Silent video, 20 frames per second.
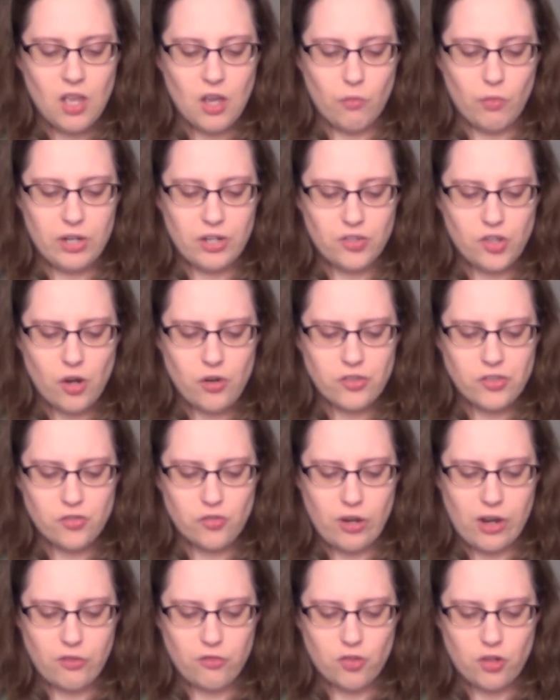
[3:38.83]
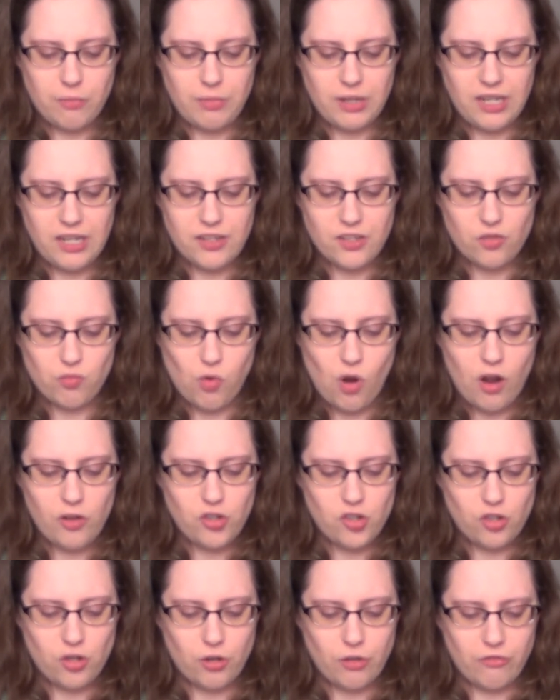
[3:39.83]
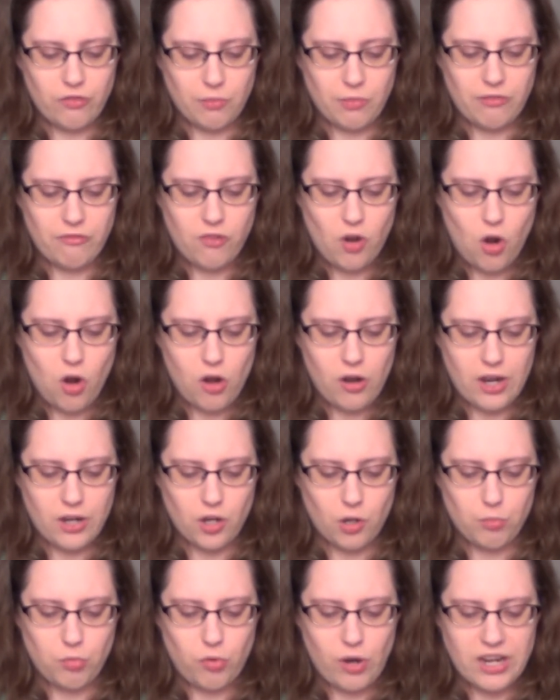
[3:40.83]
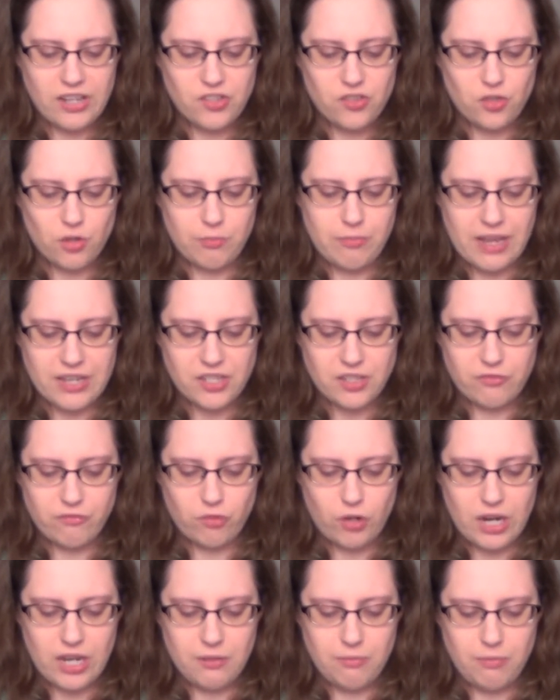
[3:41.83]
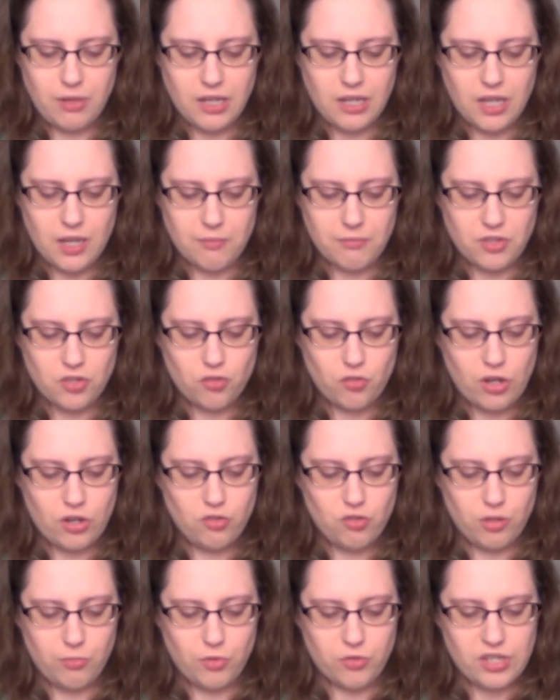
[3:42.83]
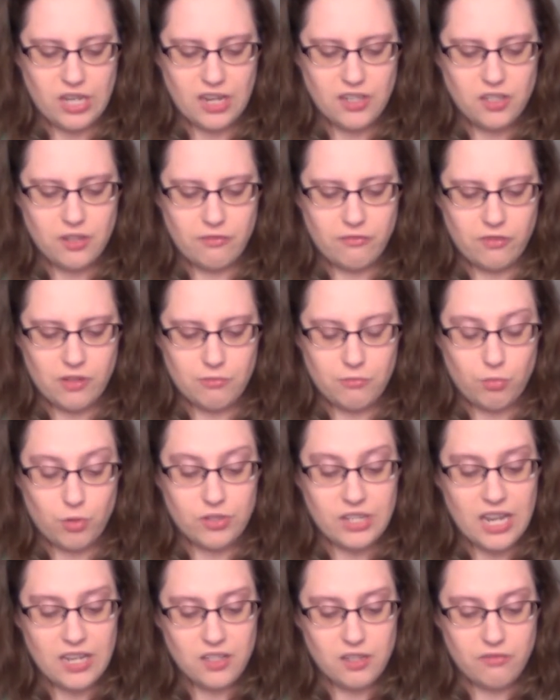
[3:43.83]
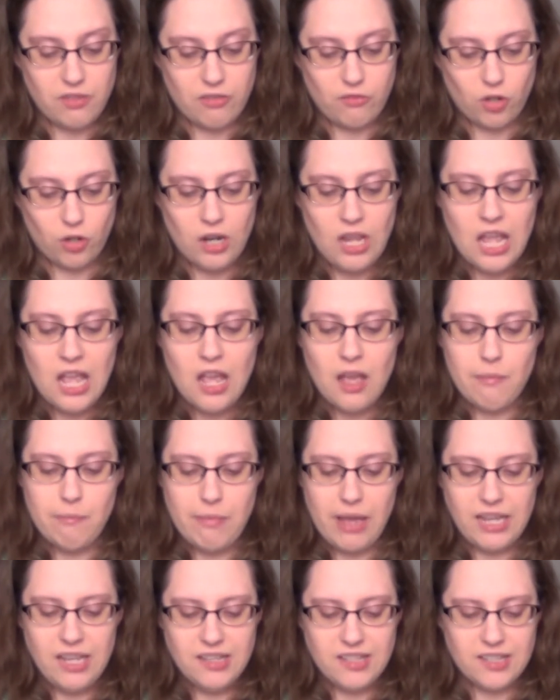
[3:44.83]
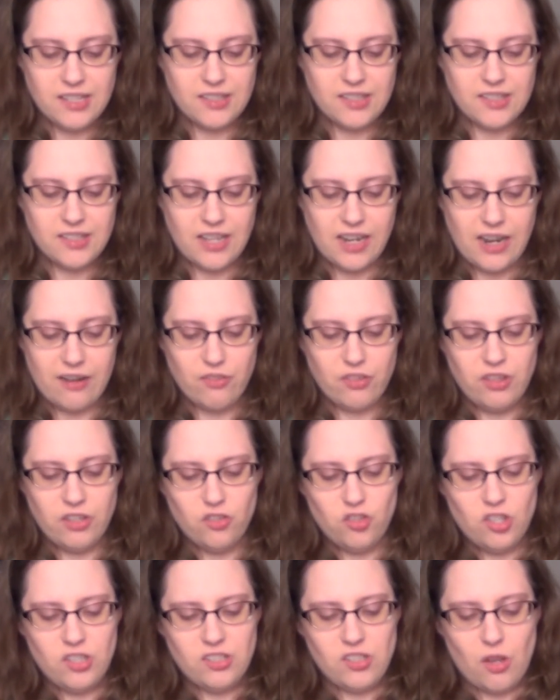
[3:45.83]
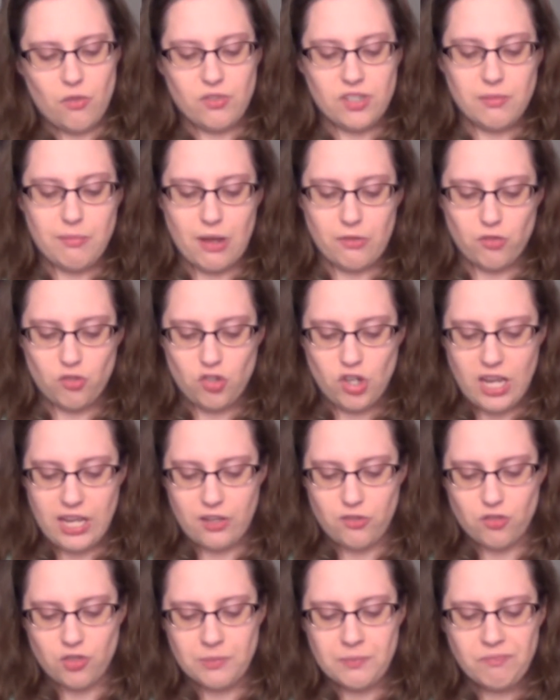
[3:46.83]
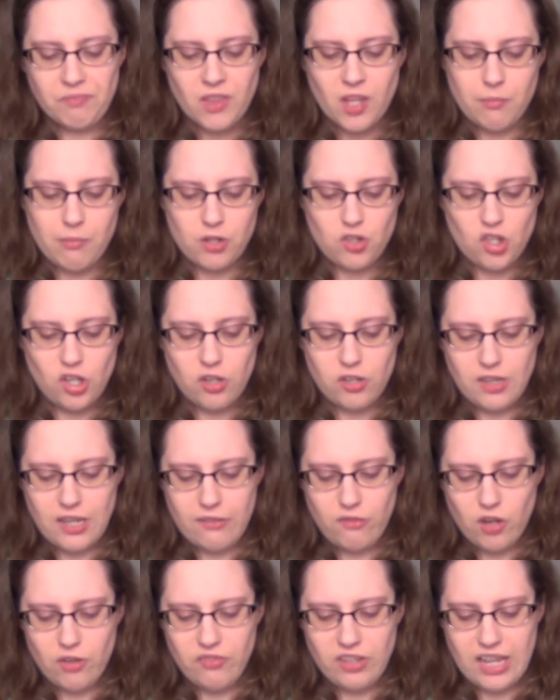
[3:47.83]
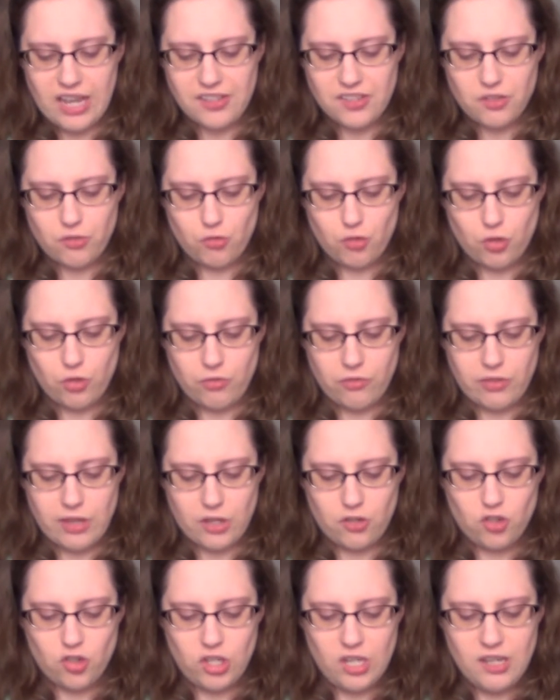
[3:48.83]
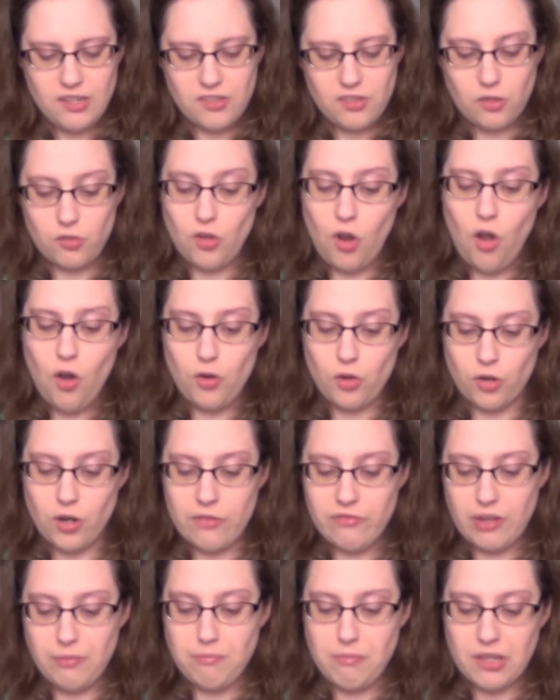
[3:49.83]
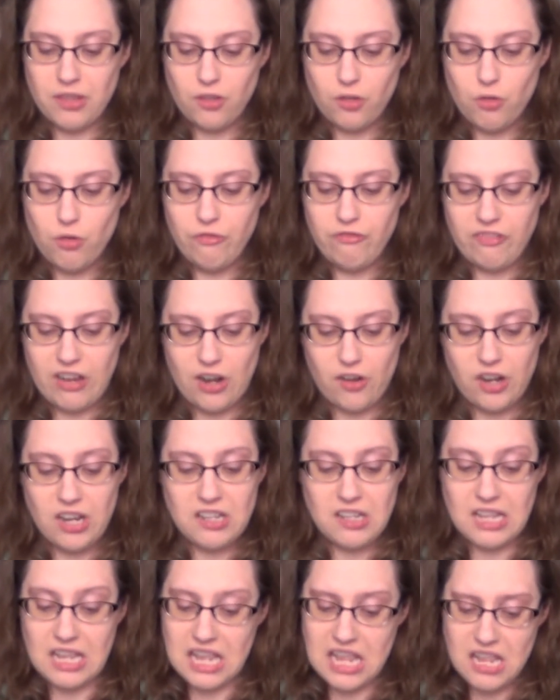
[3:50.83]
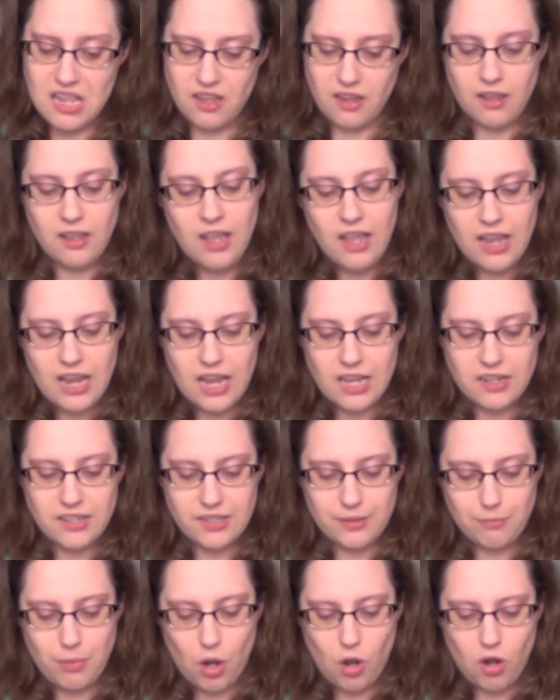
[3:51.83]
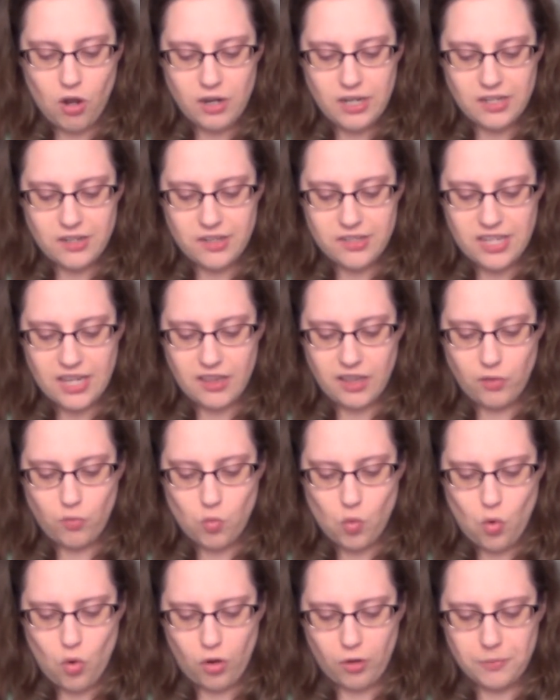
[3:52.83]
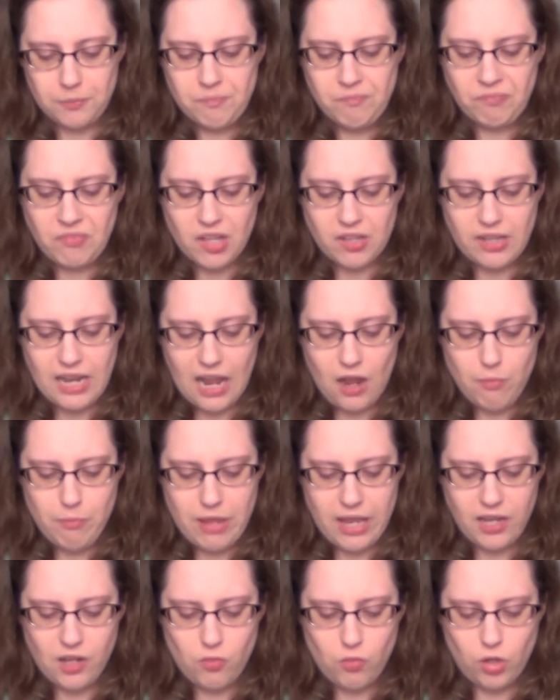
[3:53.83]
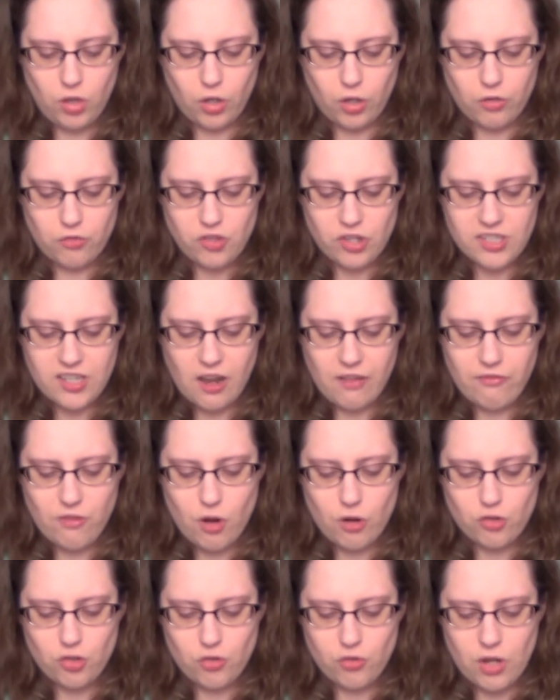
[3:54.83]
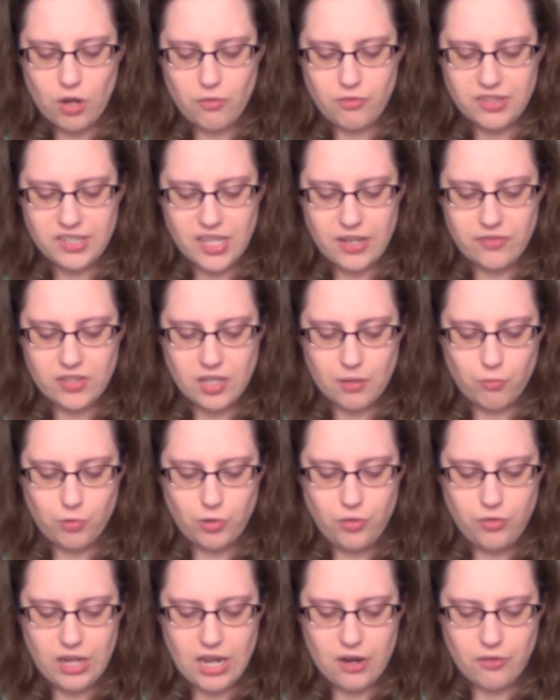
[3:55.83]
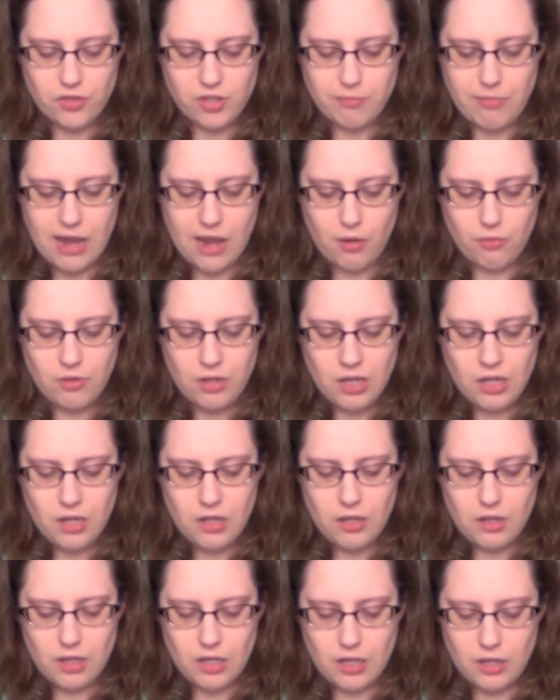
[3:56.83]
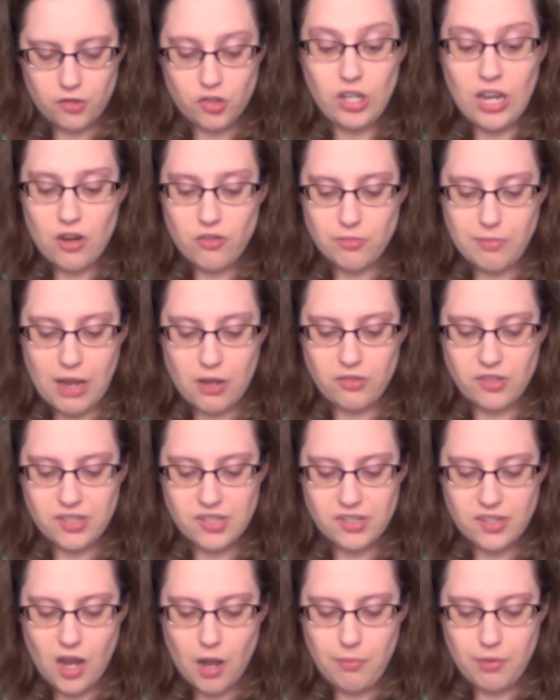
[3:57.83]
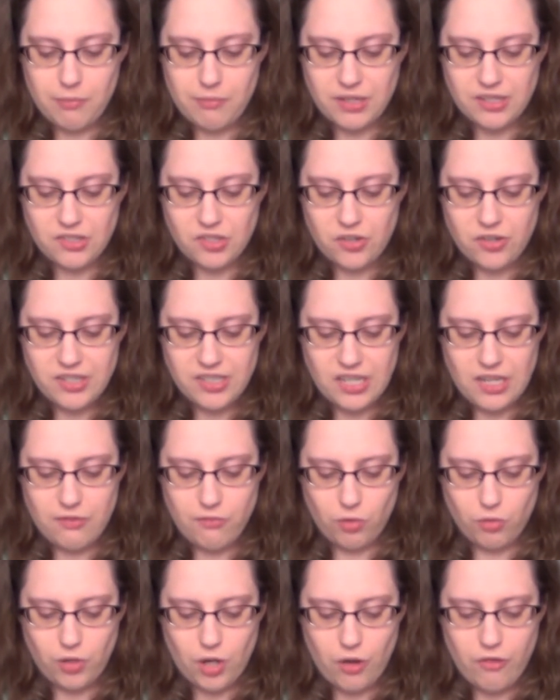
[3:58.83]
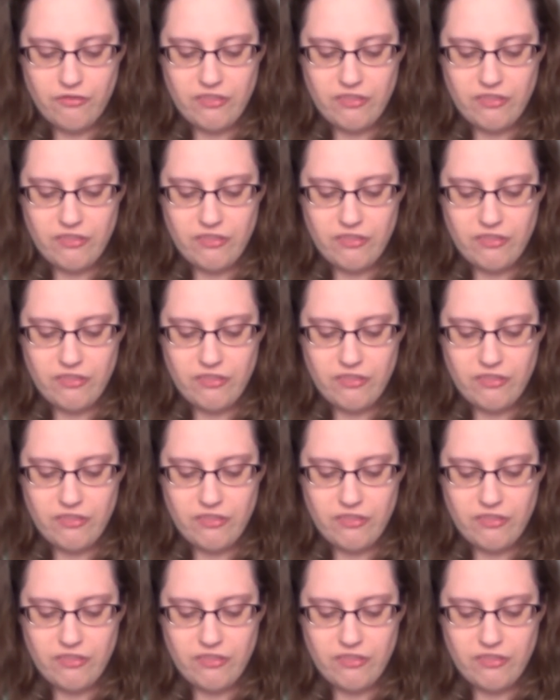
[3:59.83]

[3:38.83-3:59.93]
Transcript: When a dark stranger begins watching her from afar and her prankster best friend becomes strangely protective, protective of her, Megan senses that everything she's known is about to change. But she could never have guessed the truth, that she is the daughter of a mythical fairy king and is a pawn in a deadly war. Now Megan will learn just how far she'll go to save someone who cares about uh, she cares about to stop a mysterious evil no